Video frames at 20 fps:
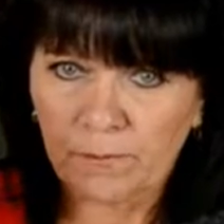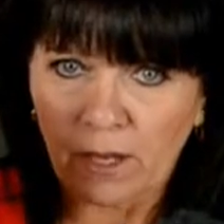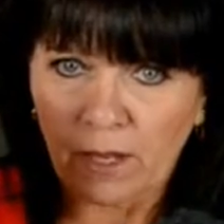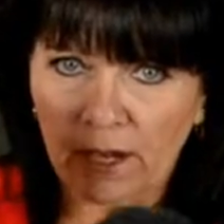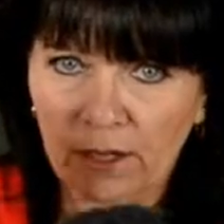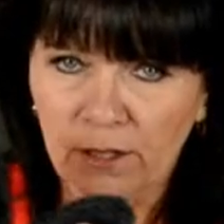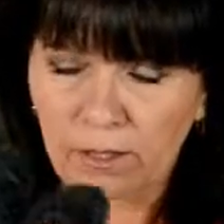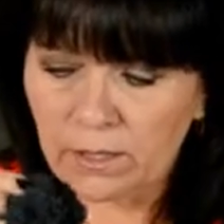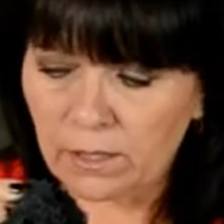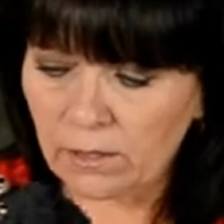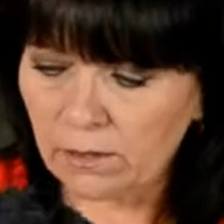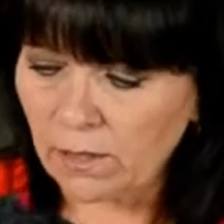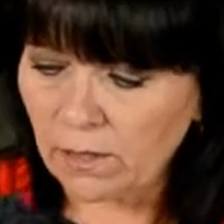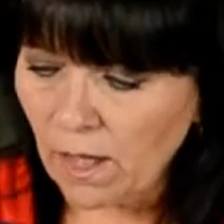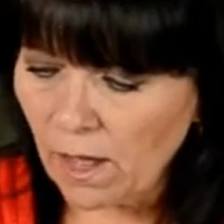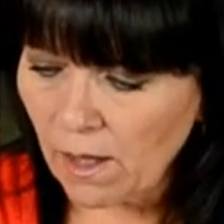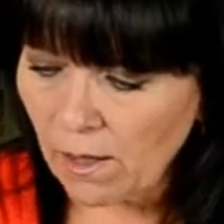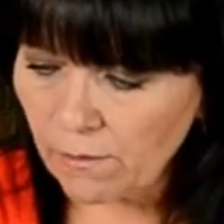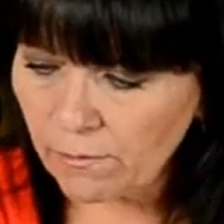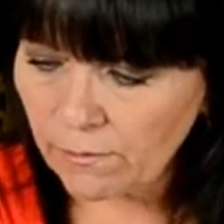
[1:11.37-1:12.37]
I just
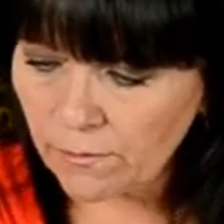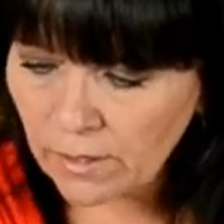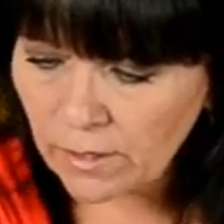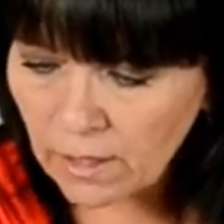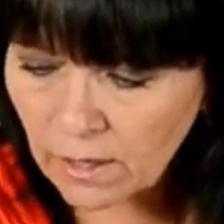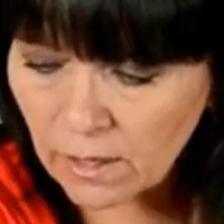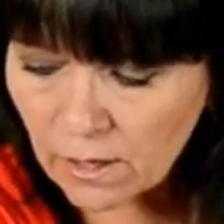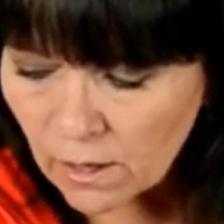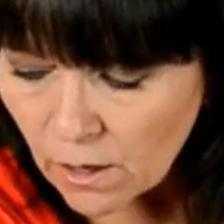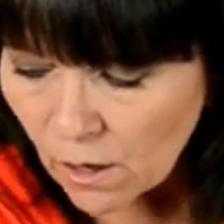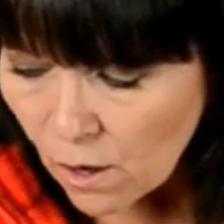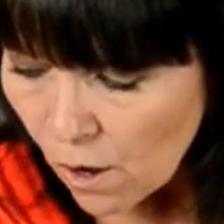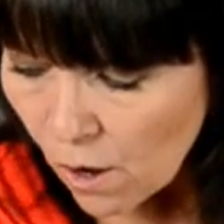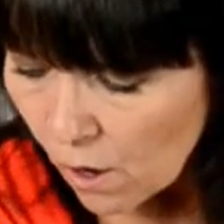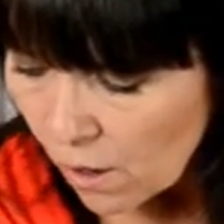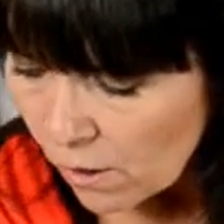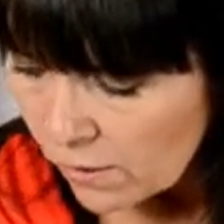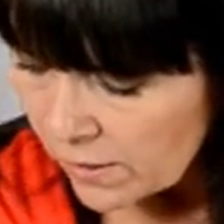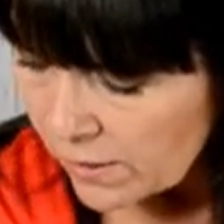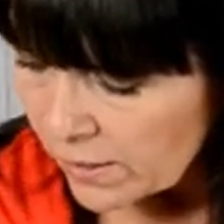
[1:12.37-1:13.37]
love
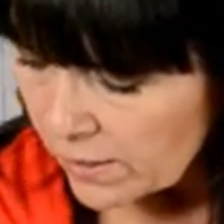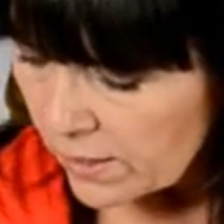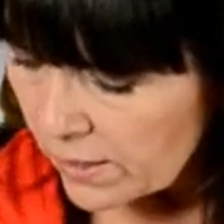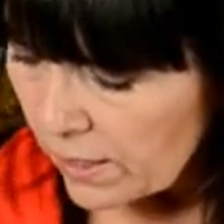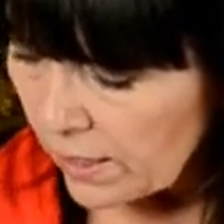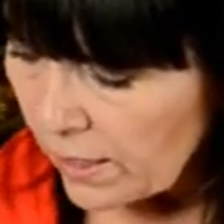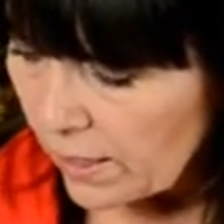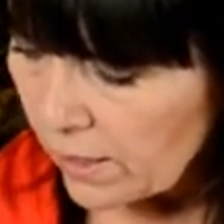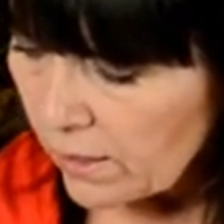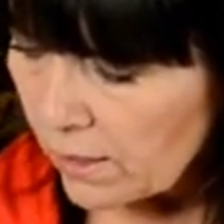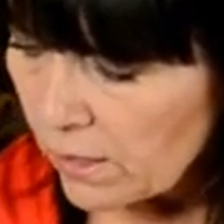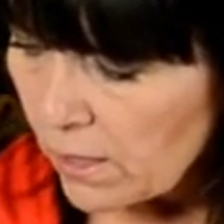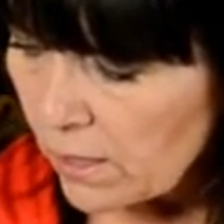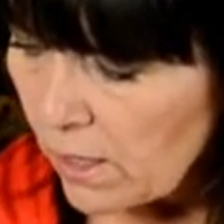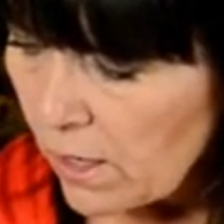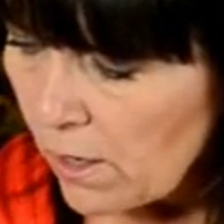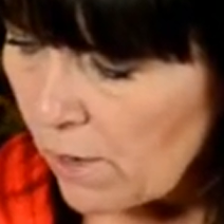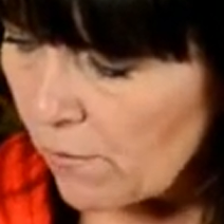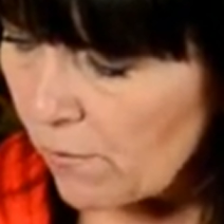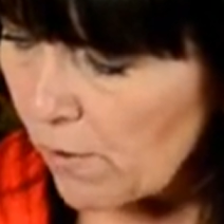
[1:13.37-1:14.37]
all these things
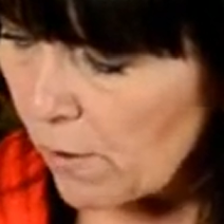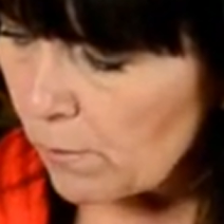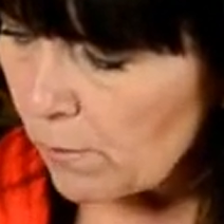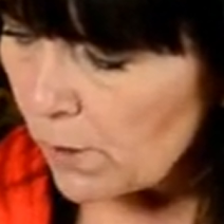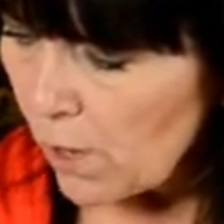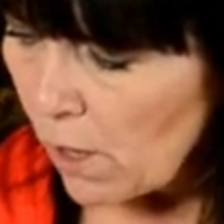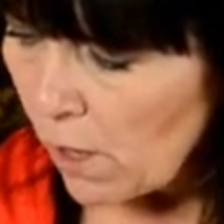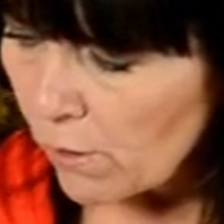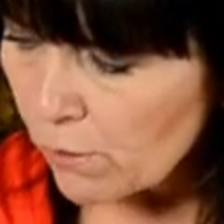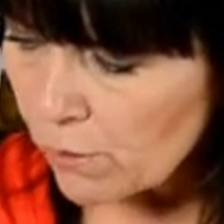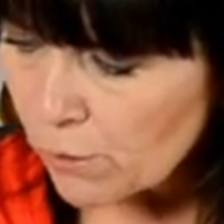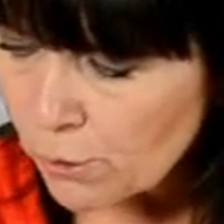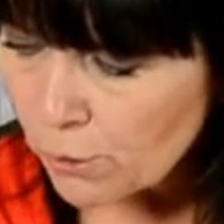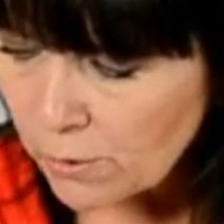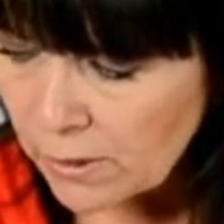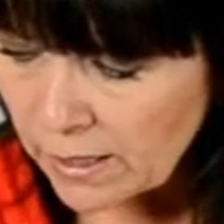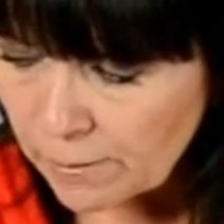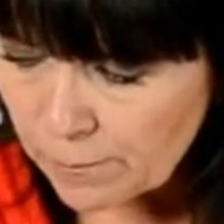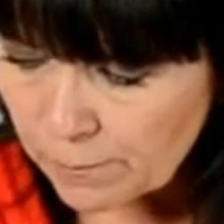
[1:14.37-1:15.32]
from Dollar Tree.